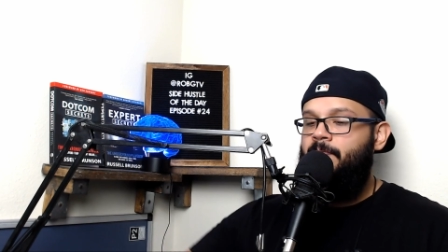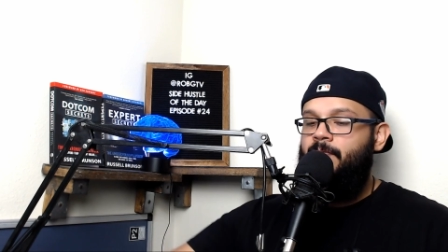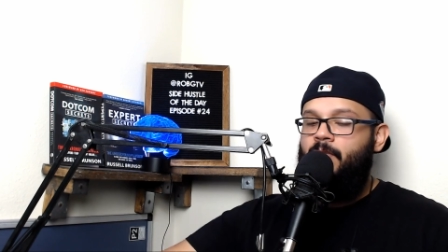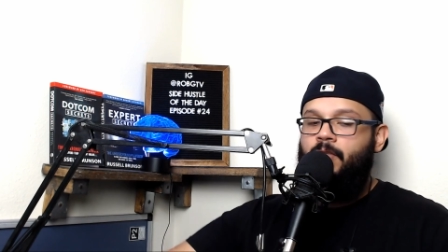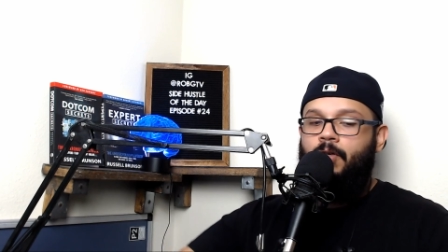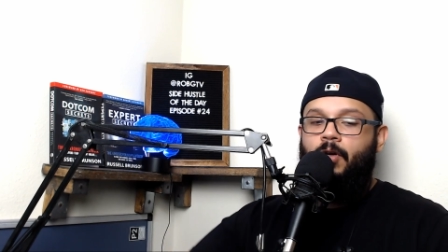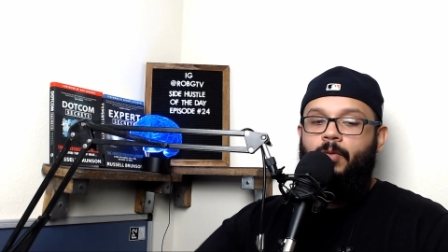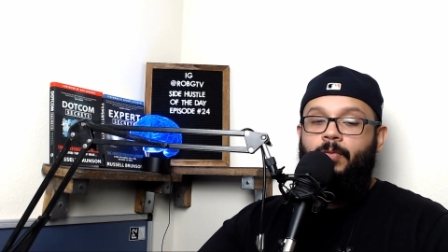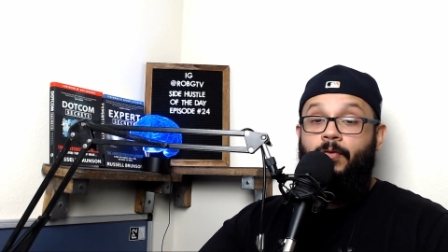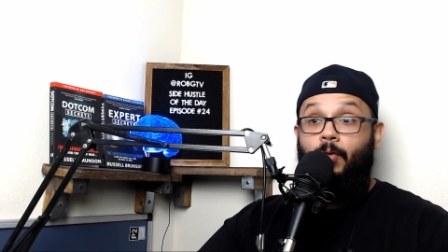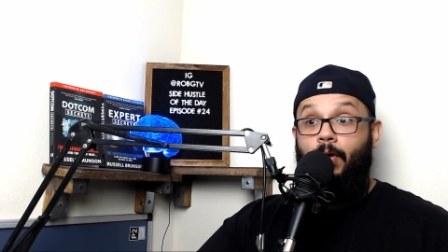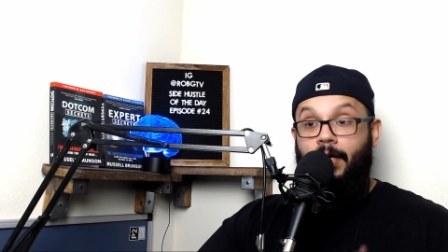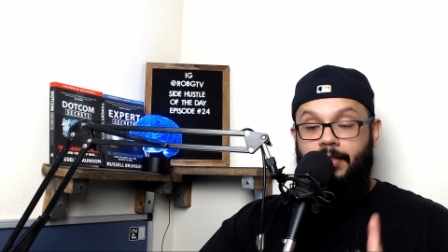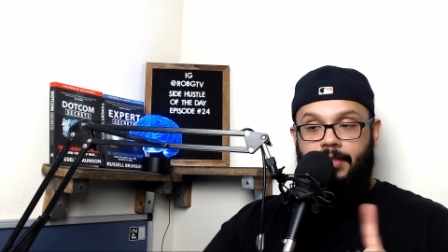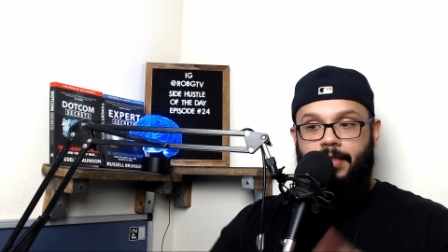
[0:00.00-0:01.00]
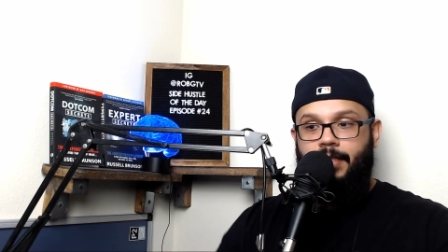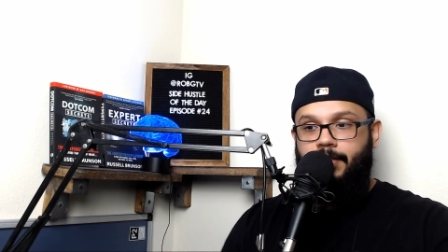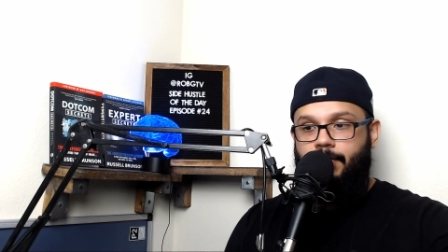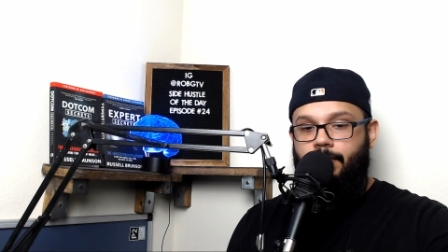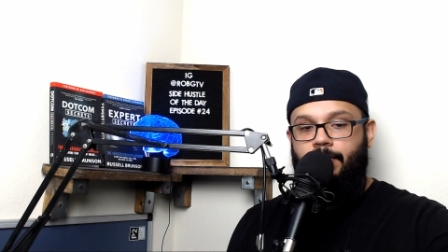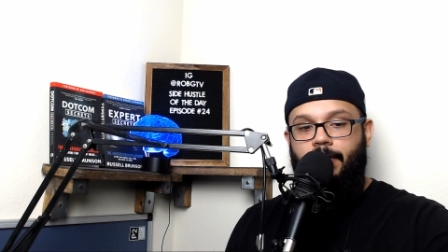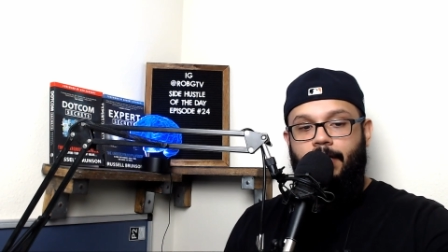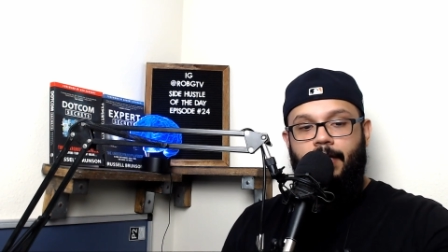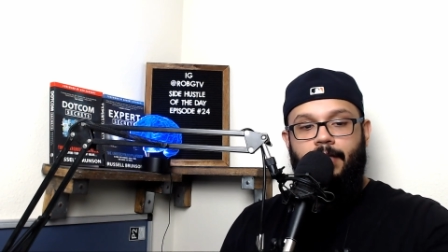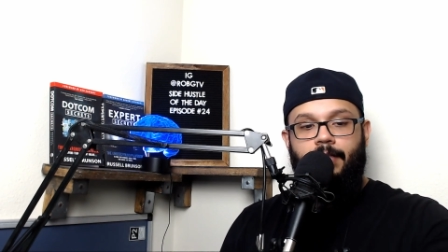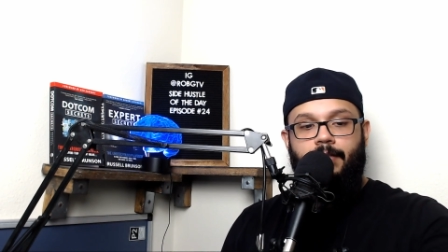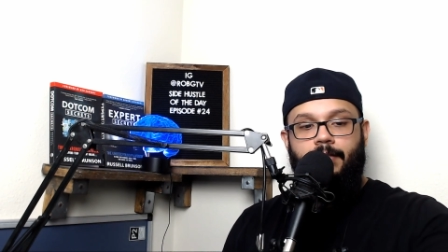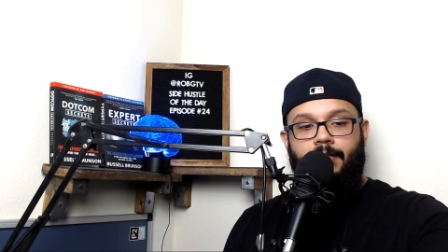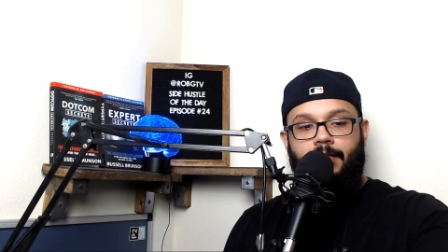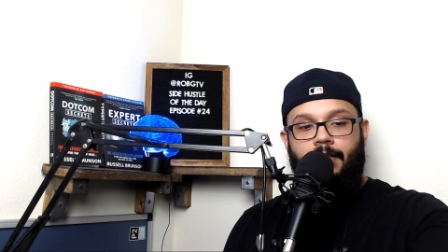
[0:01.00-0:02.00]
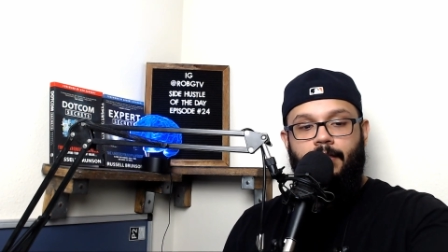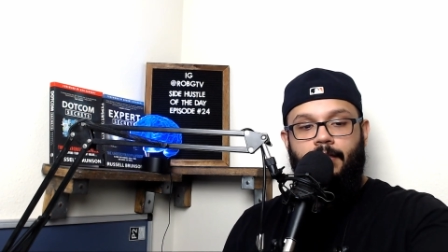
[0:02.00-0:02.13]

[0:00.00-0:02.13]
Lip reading: So before I actually get to today's